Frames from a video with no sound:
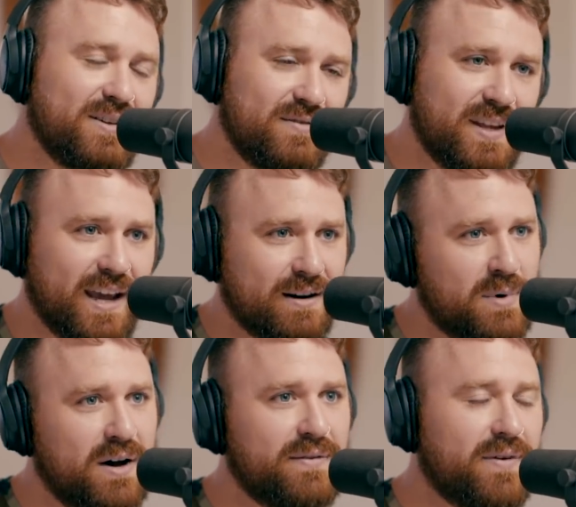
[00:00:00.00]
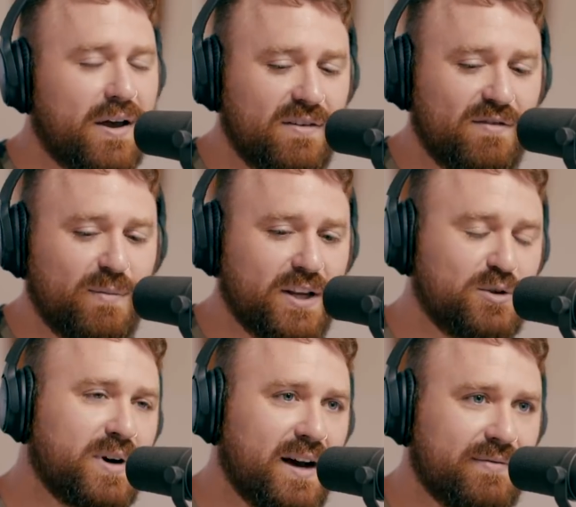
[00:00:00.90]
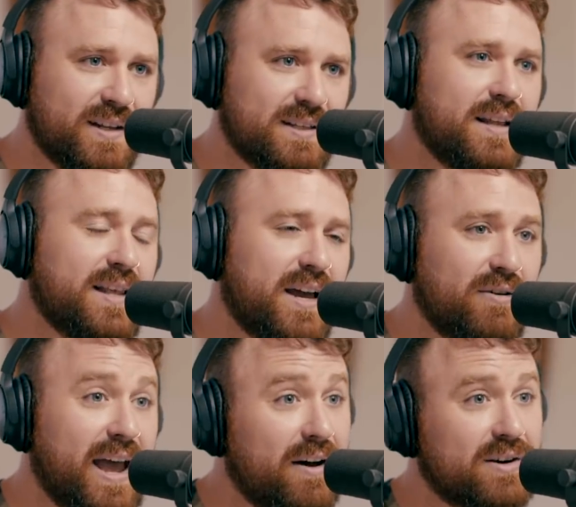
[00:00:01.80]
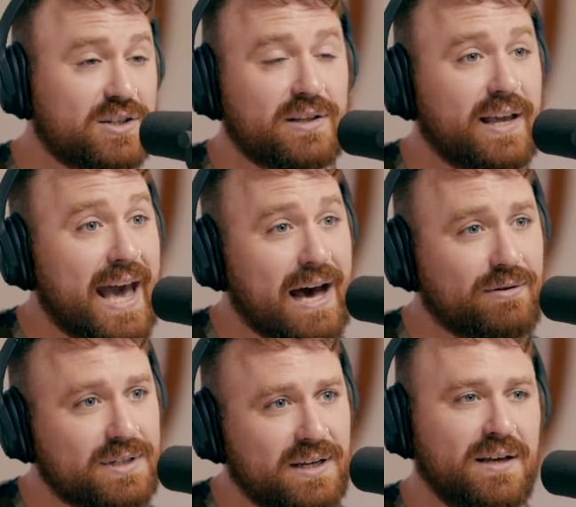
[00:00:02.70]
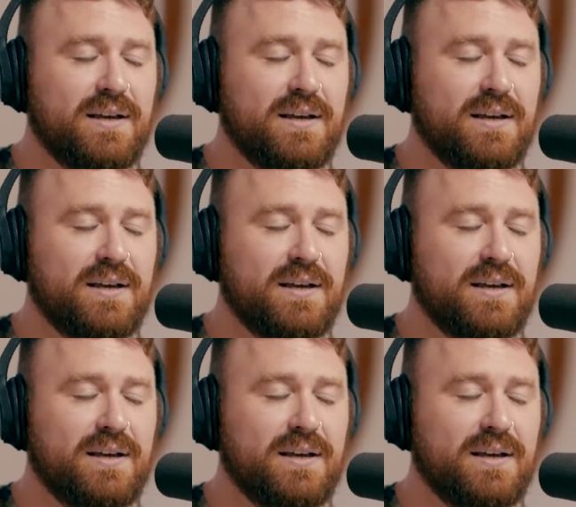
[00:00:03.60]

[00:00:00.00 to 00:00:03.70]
you've taken them off, and you've made your profits, and now you're actually out.